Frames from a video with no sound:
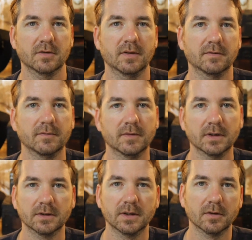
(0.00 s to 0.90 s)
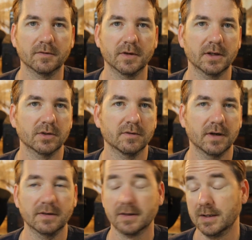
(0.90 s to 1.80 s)
Give legal or financial
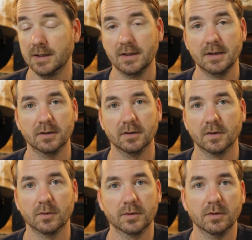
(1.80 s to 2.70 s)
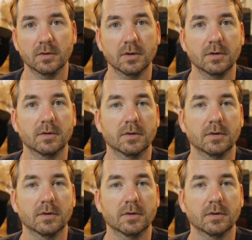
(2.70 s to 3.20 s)
advice. Consult with your lawyer,